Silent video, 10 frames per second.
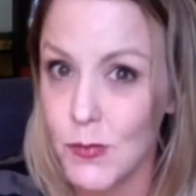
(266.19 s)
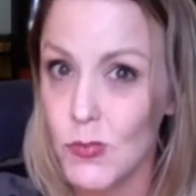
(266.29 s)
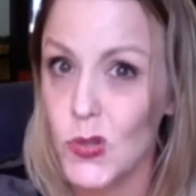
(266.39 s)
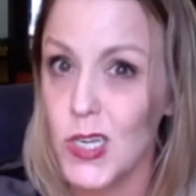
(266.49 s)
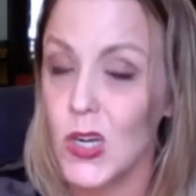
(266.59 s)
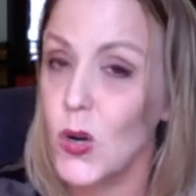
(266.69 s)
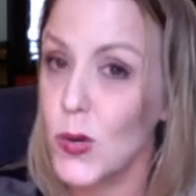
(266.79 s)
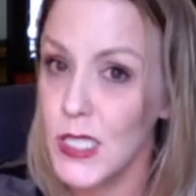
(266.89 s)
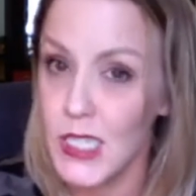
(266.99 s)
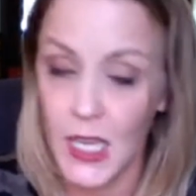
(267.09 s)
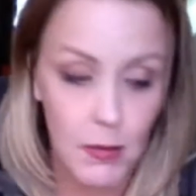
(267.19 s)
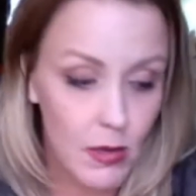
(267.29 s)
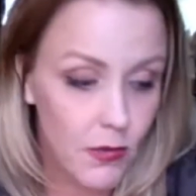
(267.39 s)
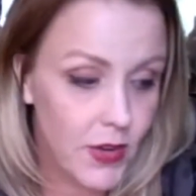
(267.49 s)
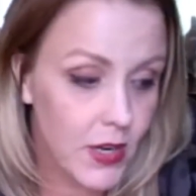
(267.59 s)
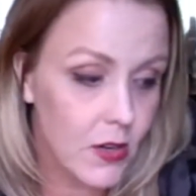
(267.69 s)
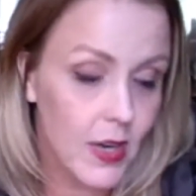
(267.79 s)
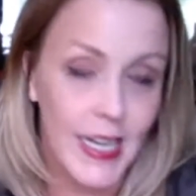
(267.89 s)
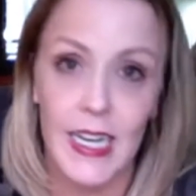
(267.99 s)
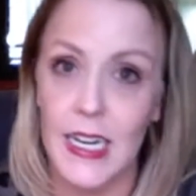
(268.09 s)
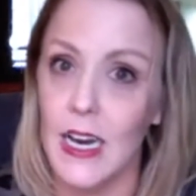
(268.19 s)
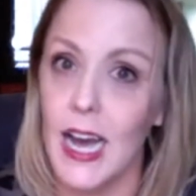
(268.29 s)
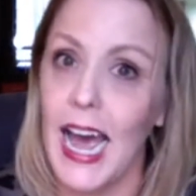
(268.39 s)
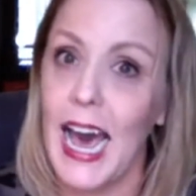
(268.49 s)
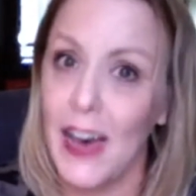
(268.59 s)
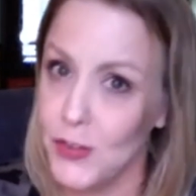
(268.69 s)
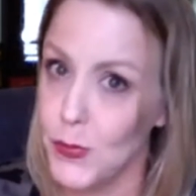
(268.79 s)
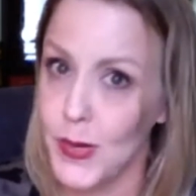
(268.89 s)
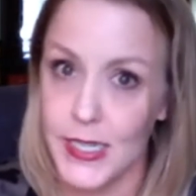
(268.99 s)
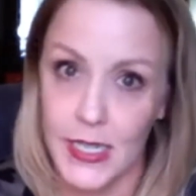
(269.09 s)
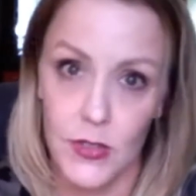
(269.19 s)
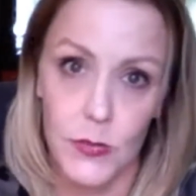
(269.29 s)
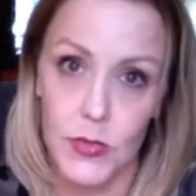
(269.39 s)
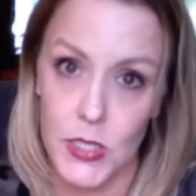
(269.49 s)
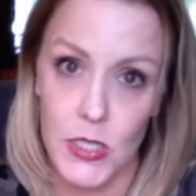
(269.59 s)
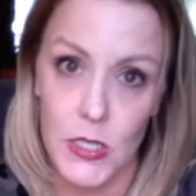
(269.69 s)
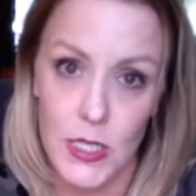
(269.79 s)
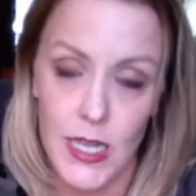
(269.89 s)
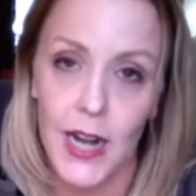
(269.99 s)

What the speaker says: I'm doing a quiz email funnel. I have to write down the results.